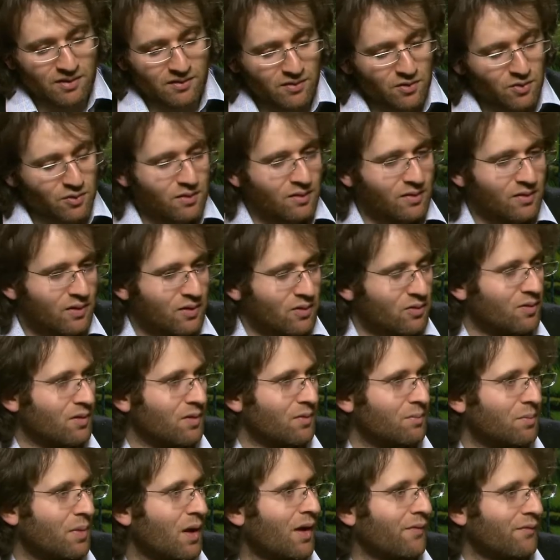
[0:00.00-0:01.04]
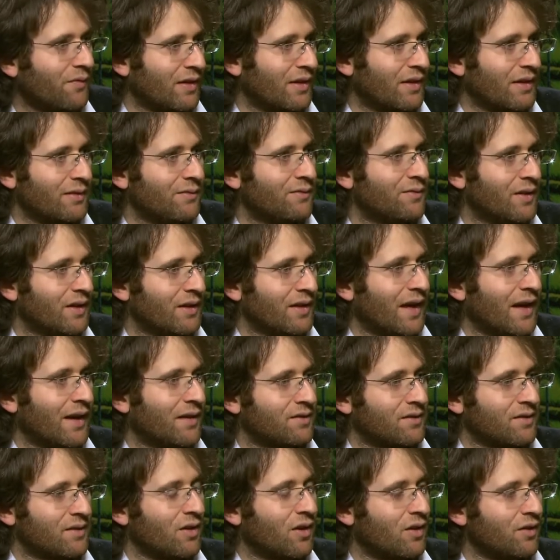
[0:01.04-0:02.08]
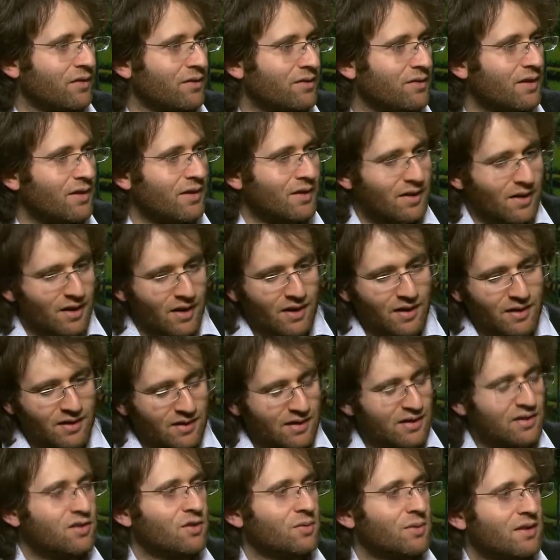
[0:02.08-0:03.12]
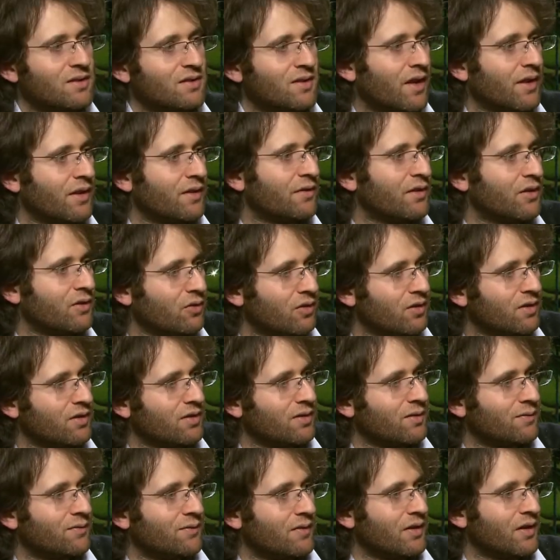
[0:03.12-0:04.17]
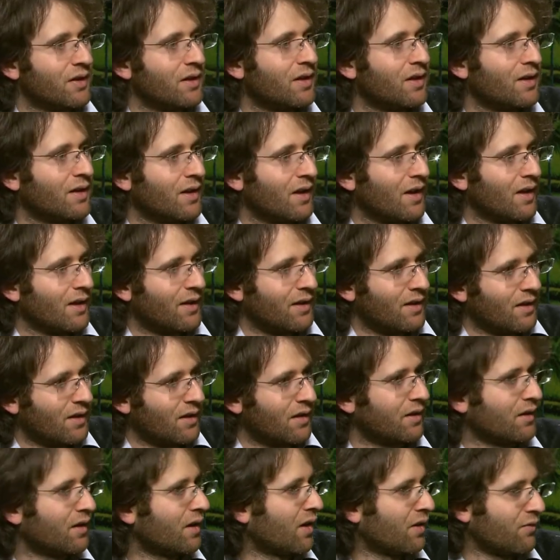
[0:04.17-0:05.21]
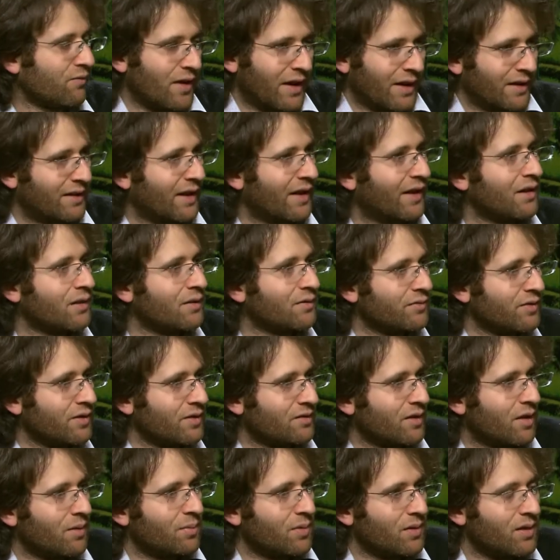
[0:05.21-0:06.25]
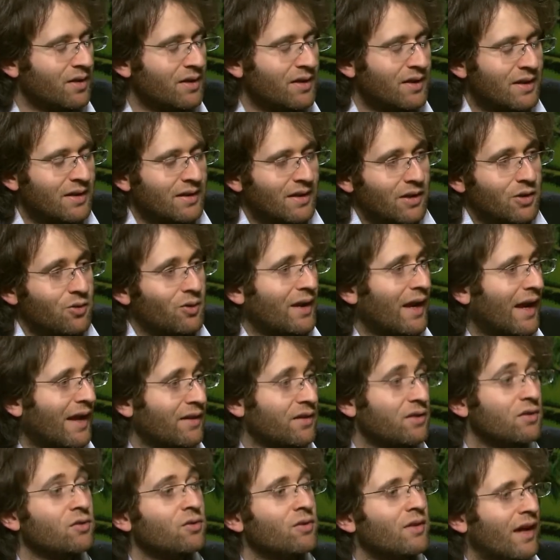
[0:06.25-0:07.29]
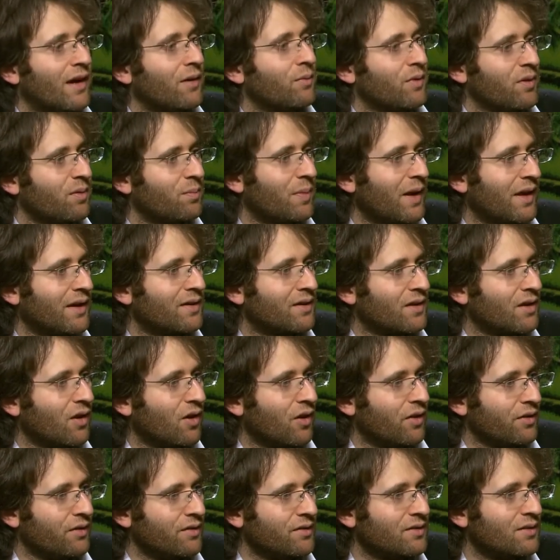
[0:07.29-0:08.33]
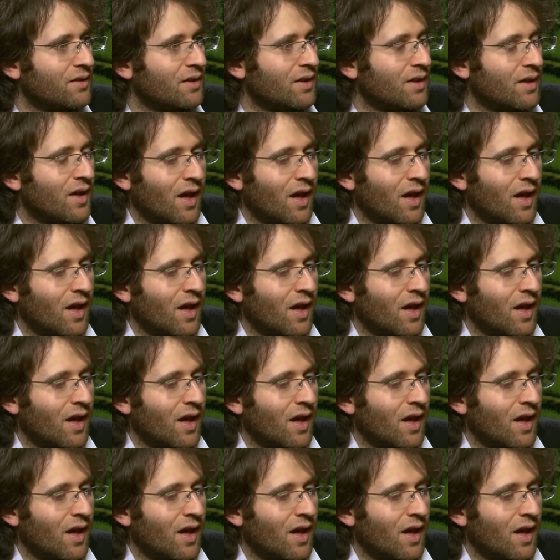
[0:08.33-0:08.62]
you can perfectly fit hexagons into each other in order to fill a rectangle, for example. Now you can't do that with pentagons,